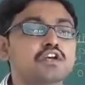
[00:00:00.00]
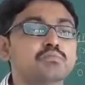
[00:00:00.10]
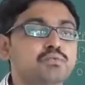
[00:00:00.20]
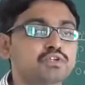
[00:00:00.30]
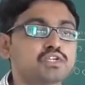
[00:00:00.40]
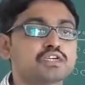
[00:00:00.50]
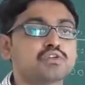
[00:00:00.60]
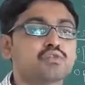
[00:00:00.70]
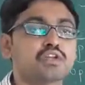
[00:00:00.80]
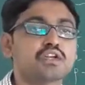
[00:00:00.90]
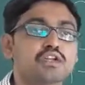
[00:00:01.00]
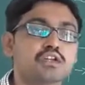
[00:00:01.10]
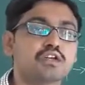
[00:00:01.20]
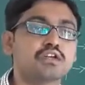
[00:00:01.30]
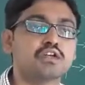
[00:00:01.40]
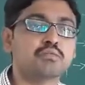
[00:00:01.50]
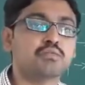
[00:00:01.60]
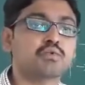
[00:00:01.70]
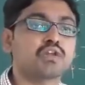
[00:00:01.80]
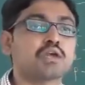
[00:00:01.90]
procedure oriented
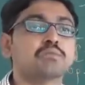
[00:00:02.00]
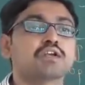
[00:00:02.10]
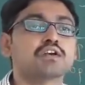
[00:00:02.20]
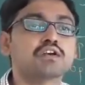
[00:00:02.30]
programming